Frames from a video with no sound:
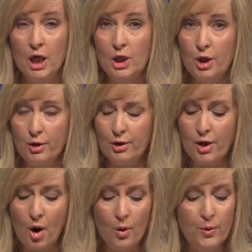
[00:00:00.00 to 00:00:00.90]
Do you
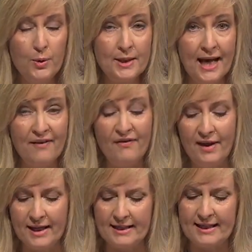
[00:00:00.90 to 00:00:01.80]
know who said
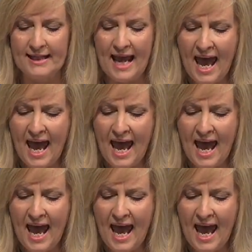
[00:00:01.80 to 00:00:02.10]
this?